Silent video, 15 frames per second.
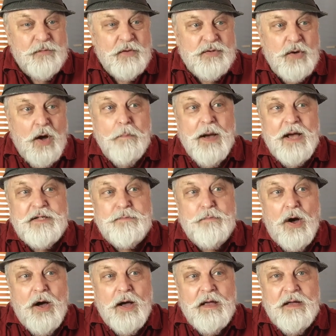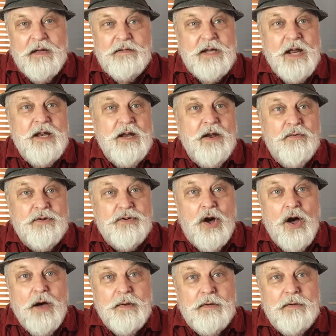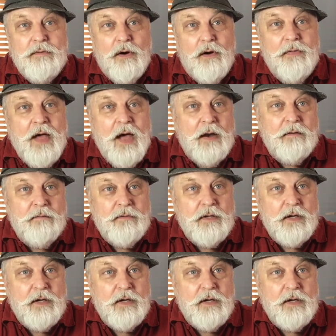So I based my 10-year retirement on that.